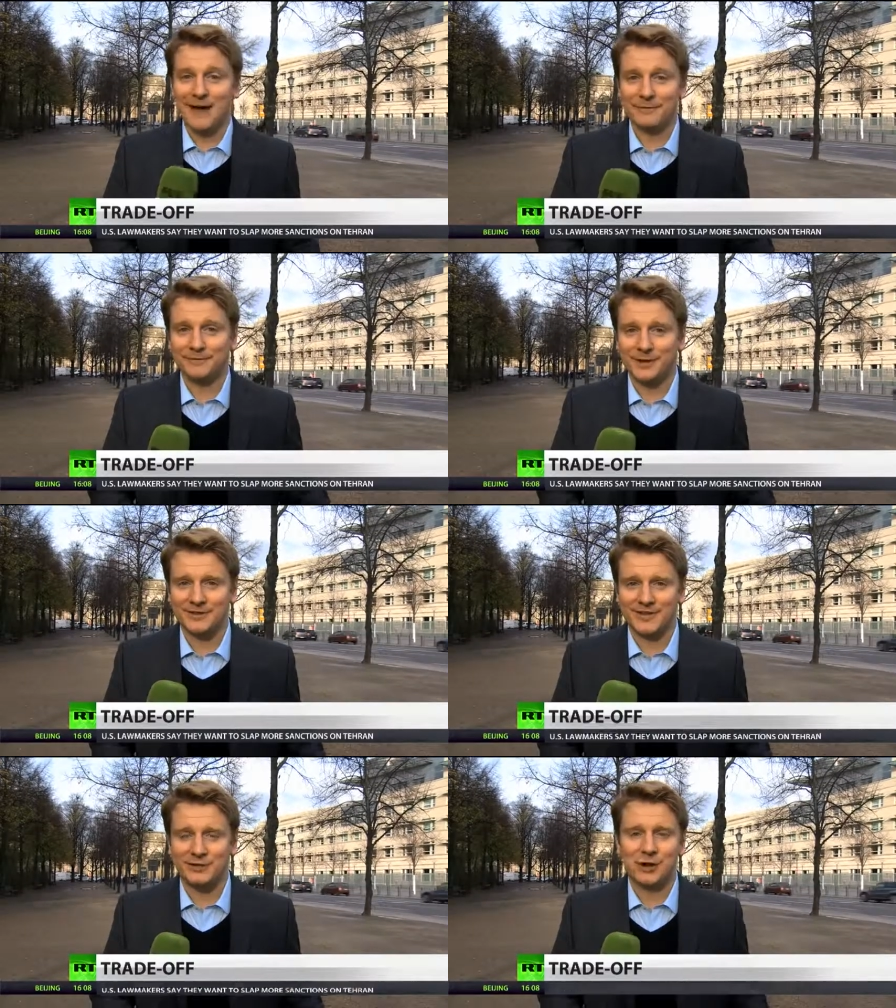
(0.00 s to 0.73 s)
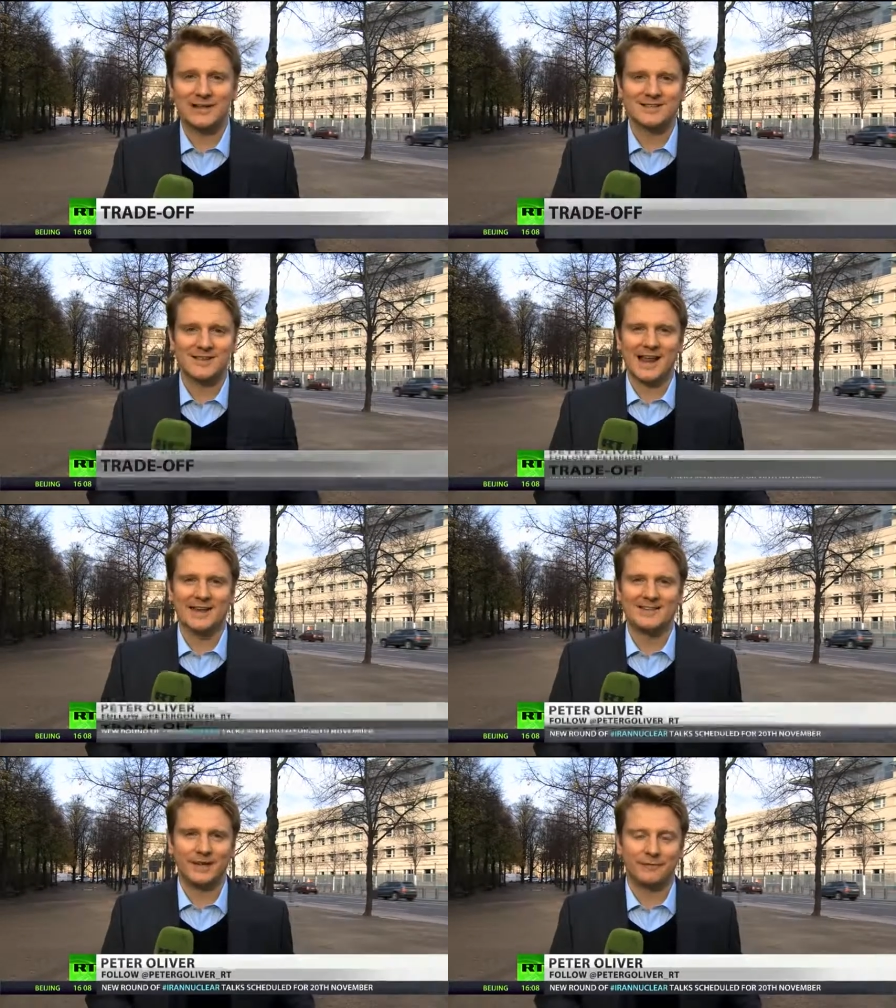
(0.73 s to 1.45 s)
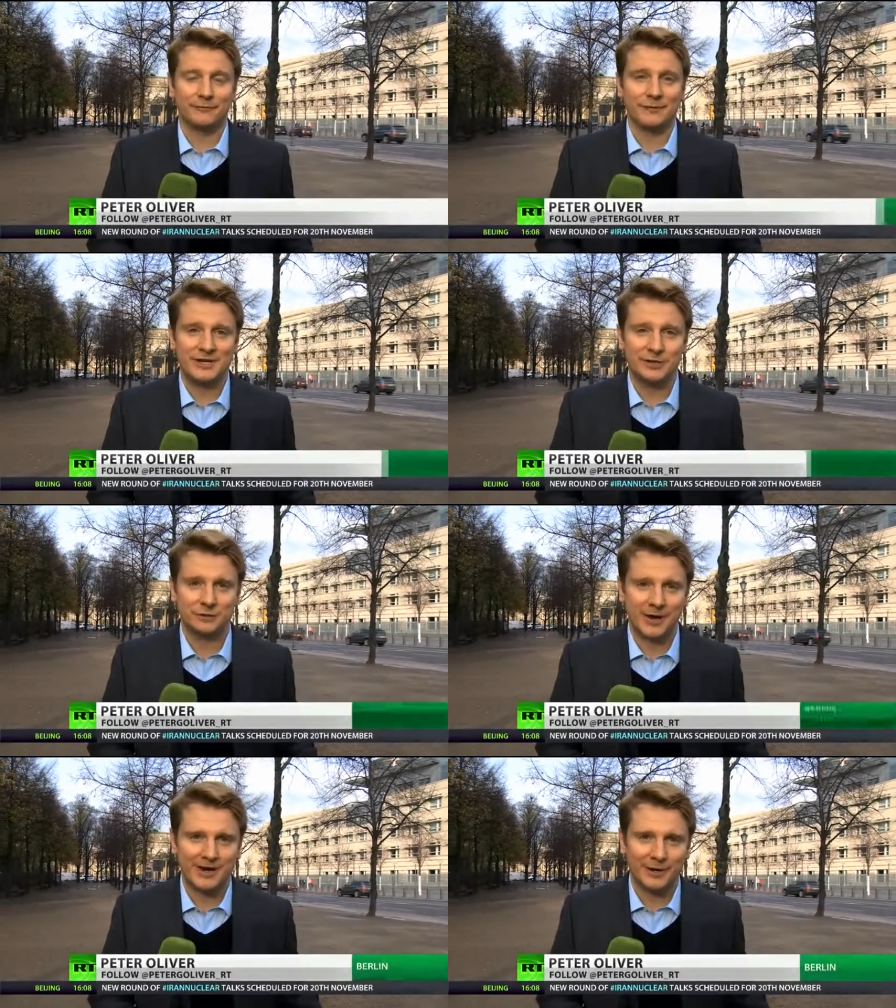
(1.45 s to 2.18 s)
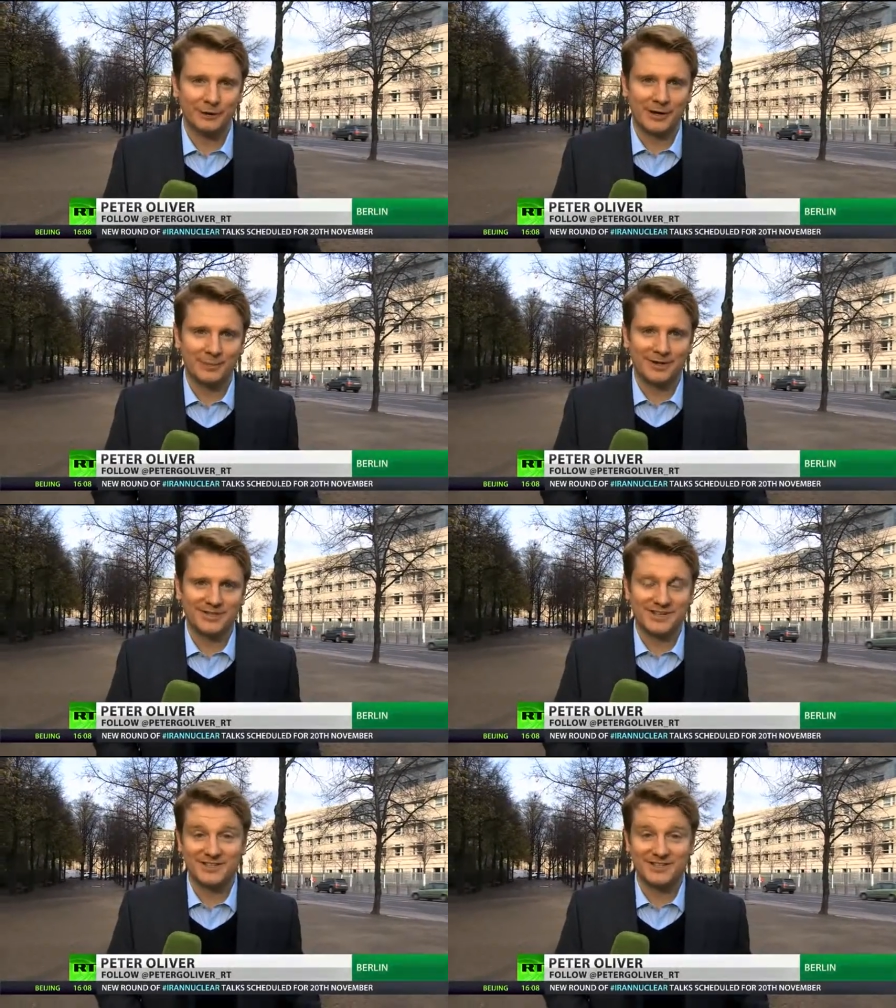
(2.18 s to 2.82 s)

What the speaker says: TAFTA, the Transatlantic Free Trade Agreement,